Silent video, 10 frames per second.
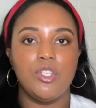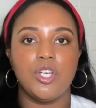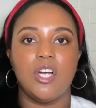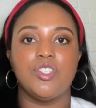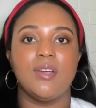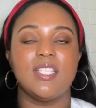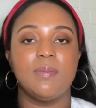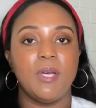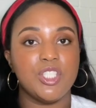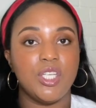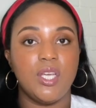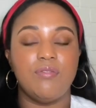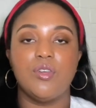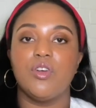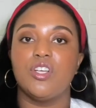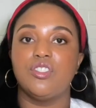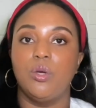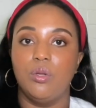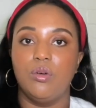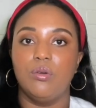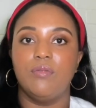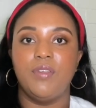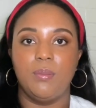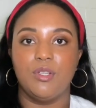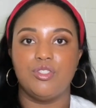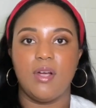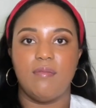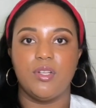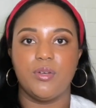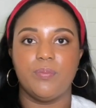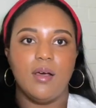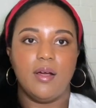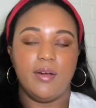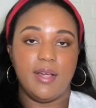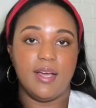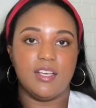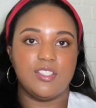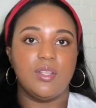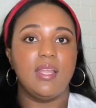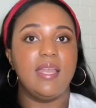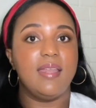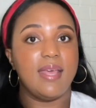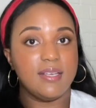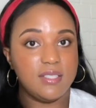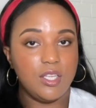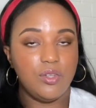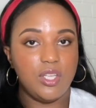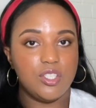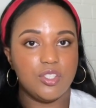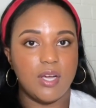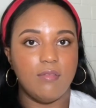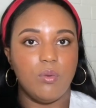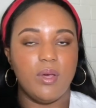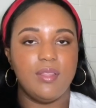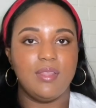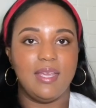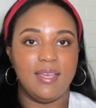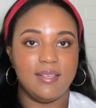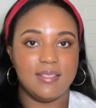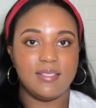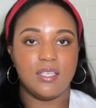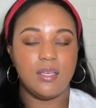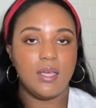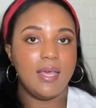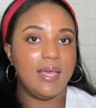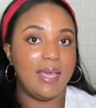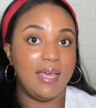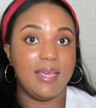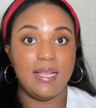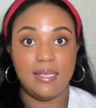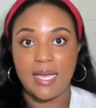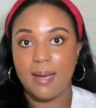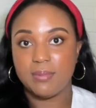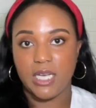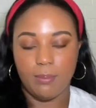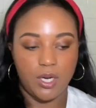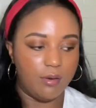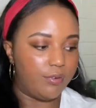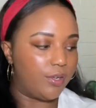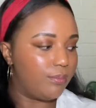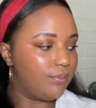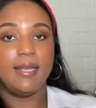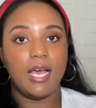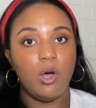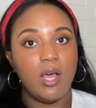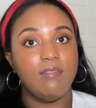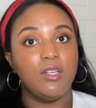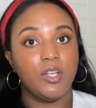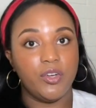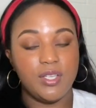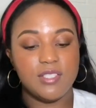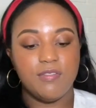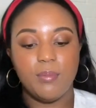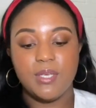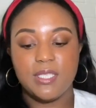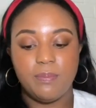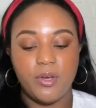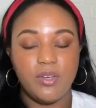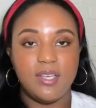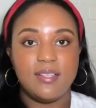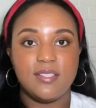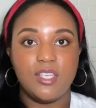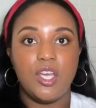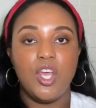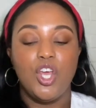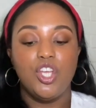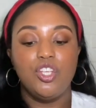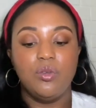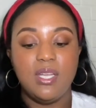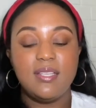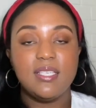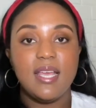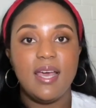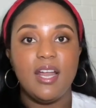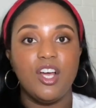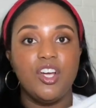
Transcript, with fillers: charger, especially if you're a solo female traveler. All right guys, so the next thing you need to travel with is a, laptop cover. Now I've learned this from experience you need to get a